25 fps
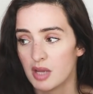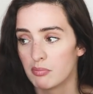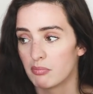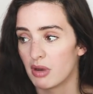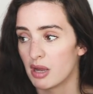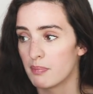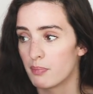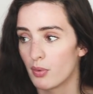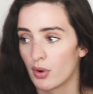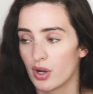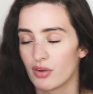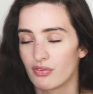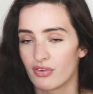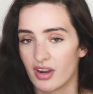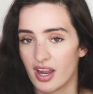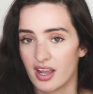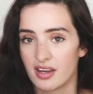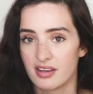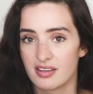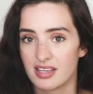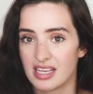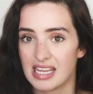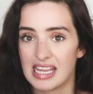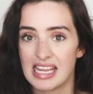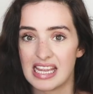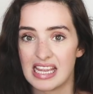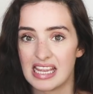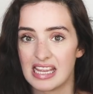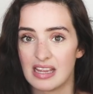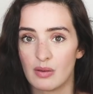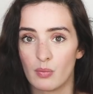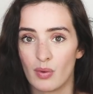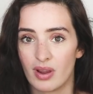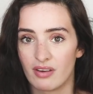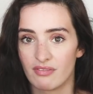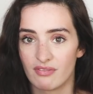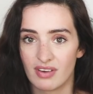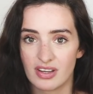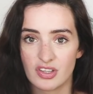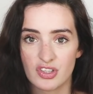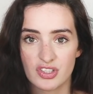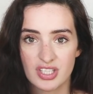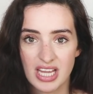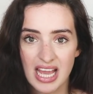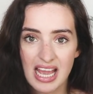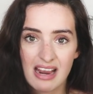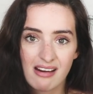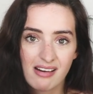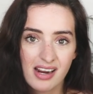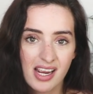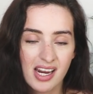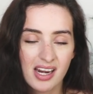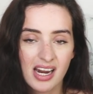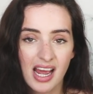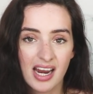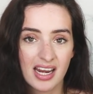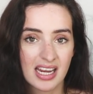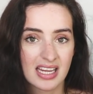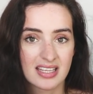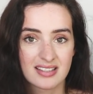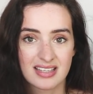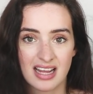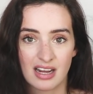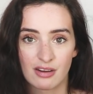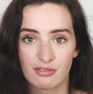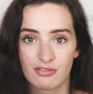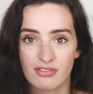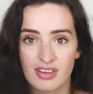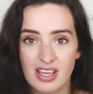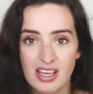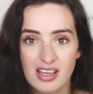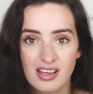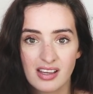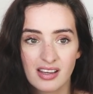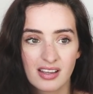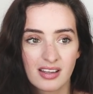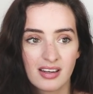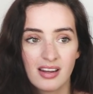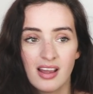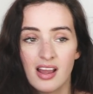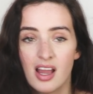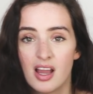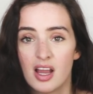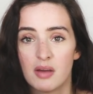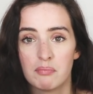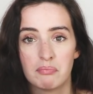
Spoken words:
My boyfriend, he went vegetarian and he's now vegan.